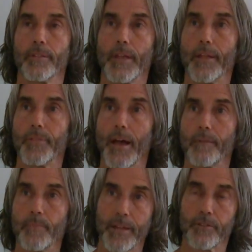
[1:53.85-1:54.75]

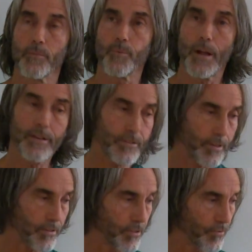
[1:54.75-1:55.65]
that mental
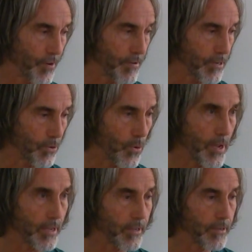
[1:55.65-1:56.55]
process is very
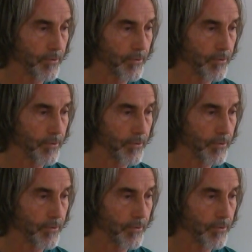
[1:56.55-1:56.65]
quick,